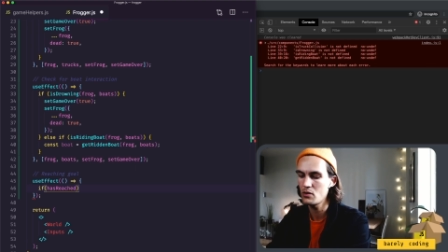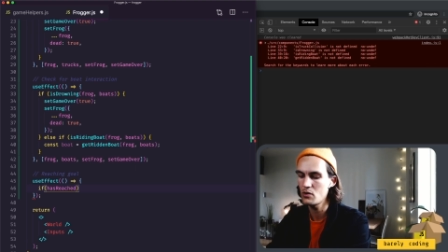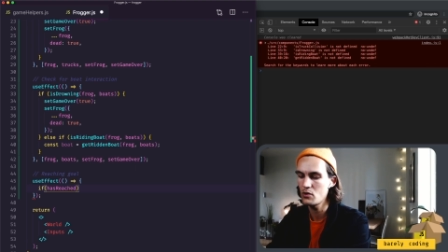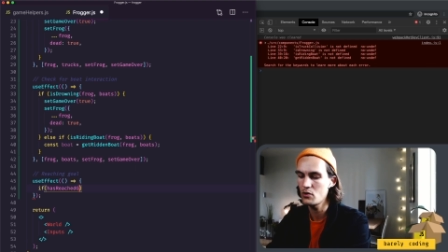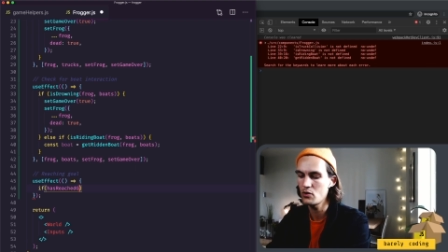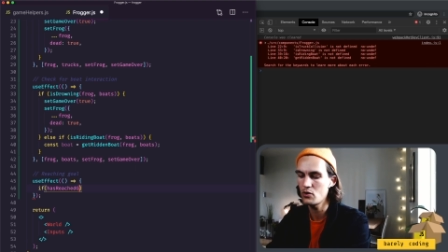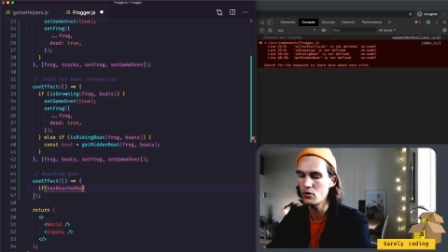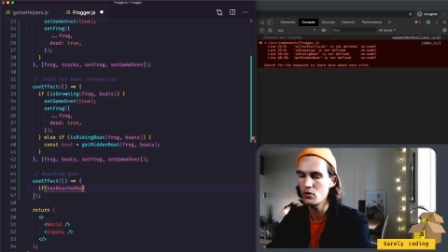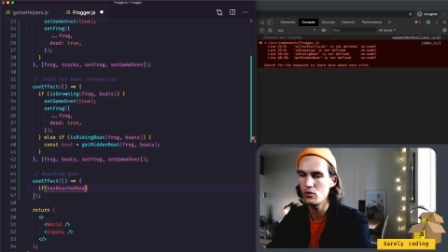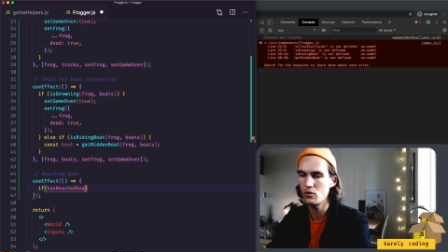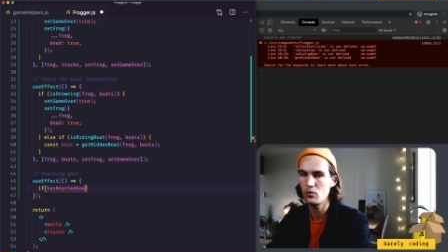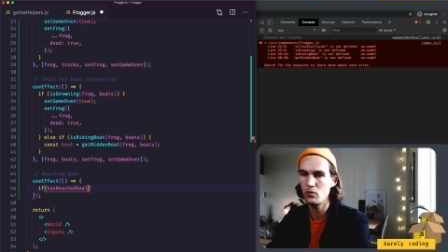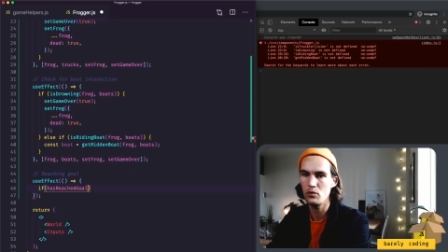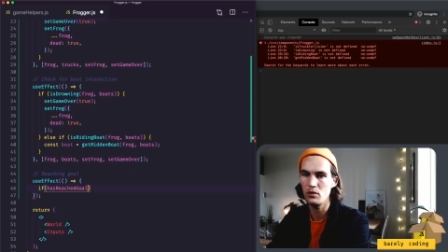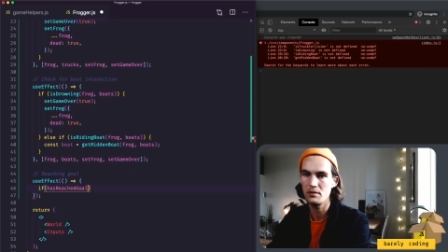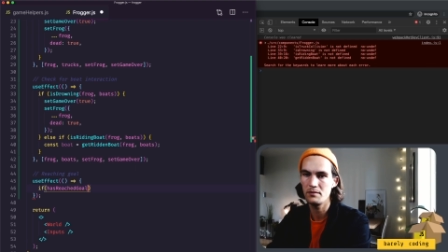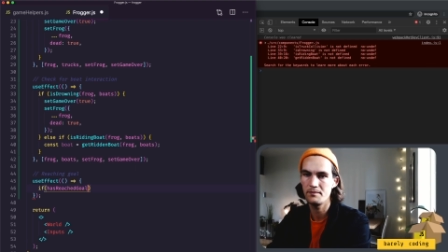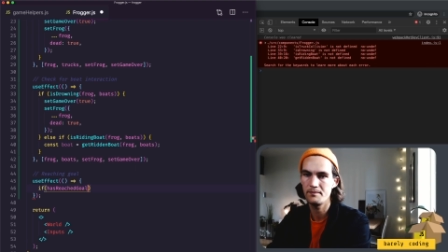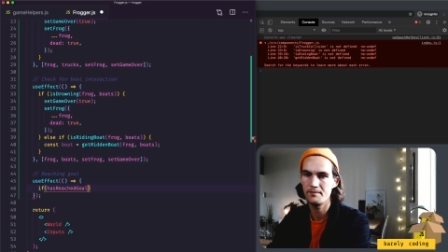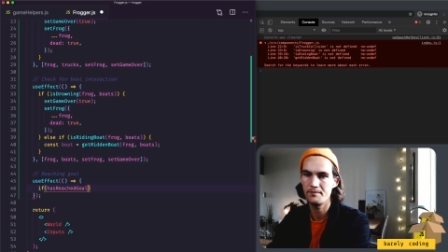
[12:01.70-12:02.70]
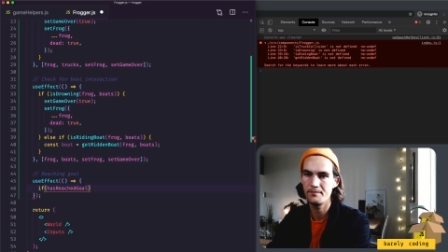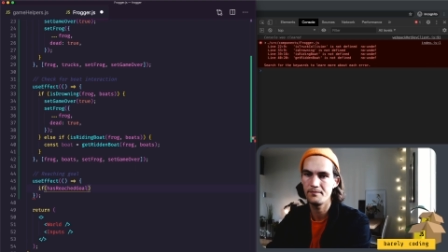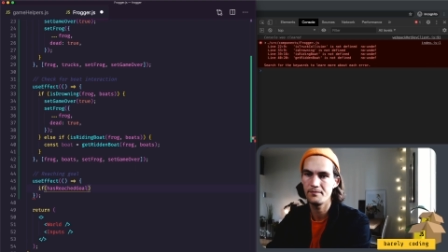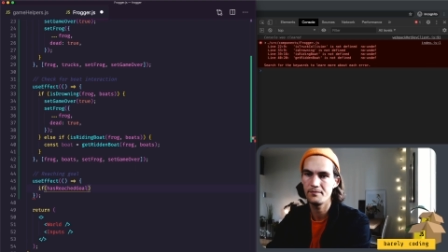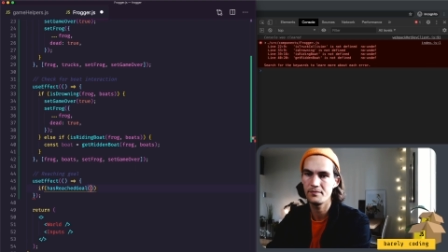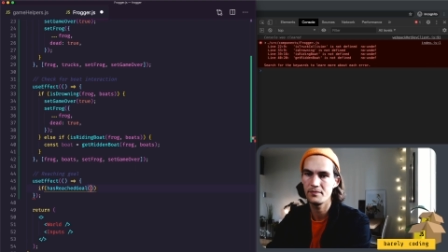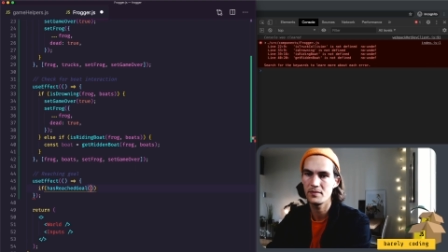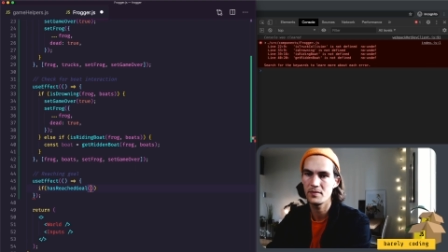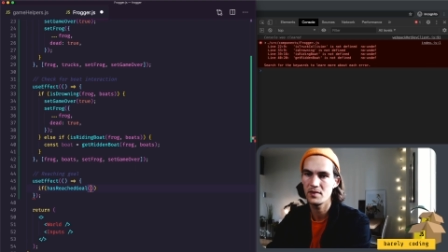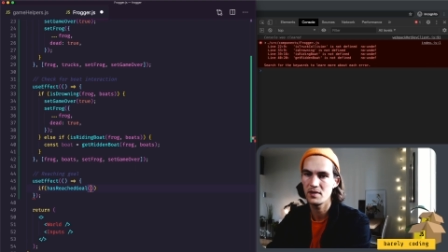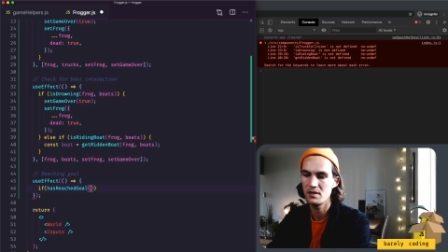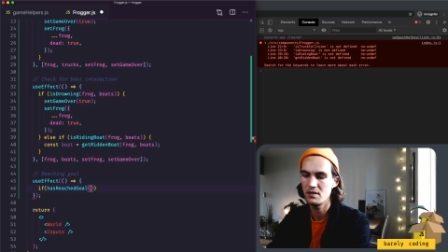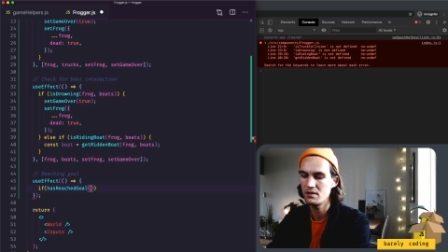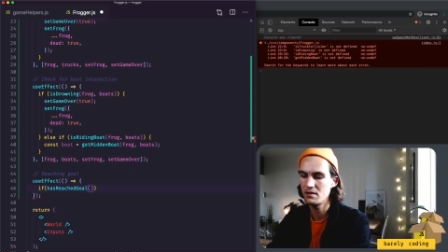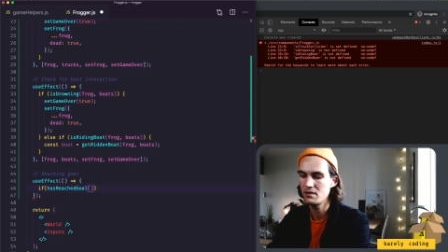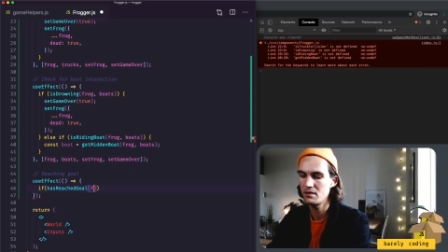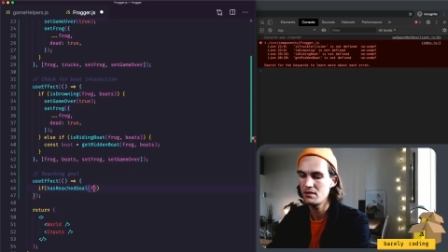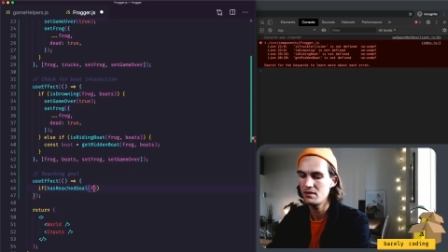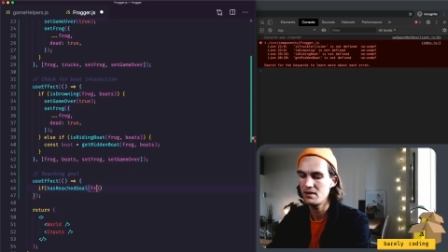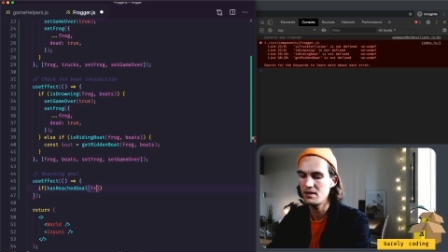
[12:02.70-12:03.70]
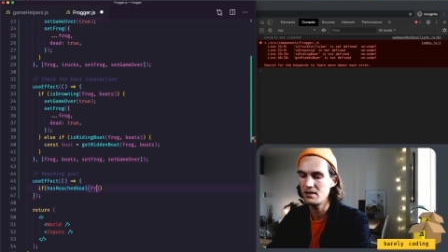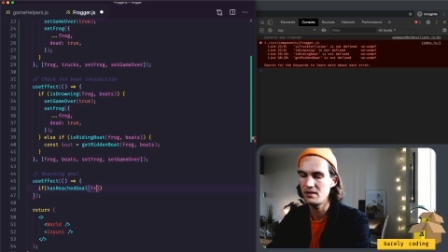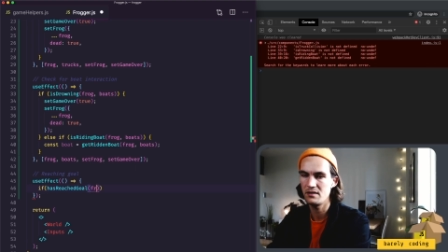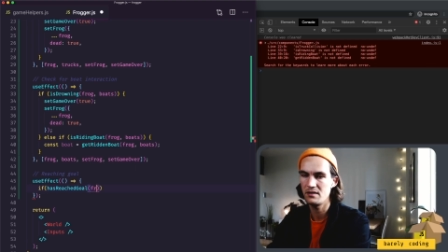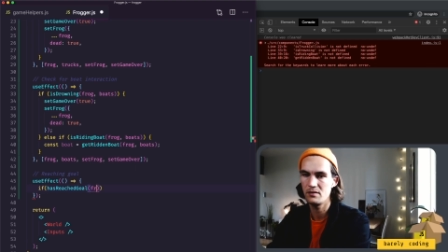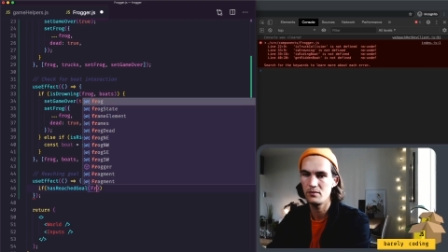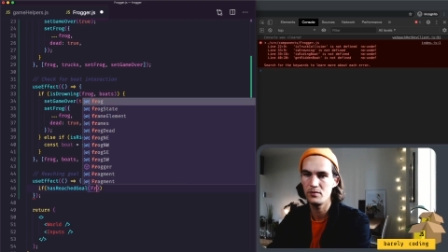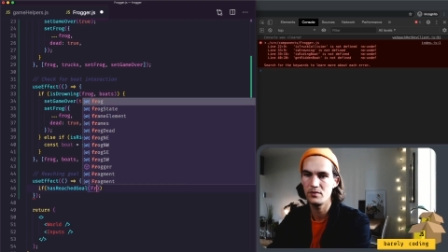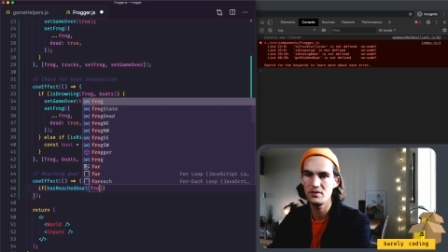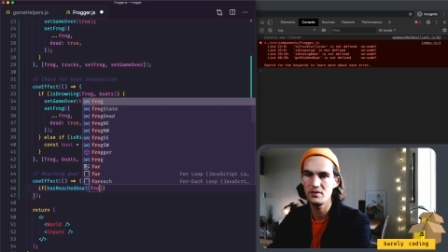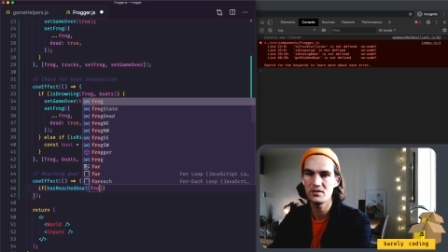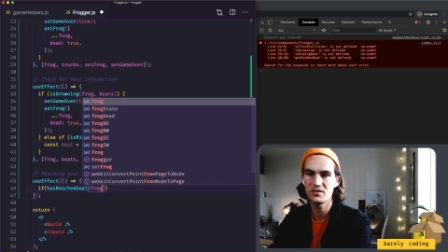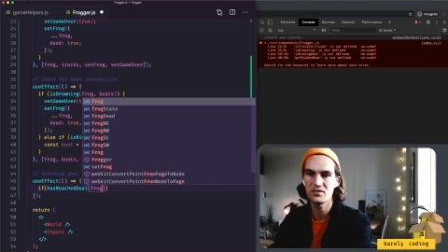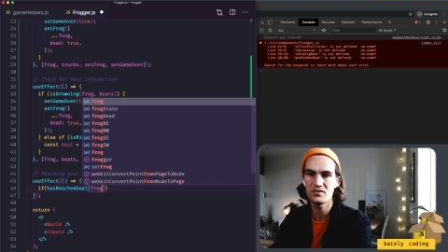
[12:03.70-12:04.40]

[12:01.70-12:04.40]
goal, and then we just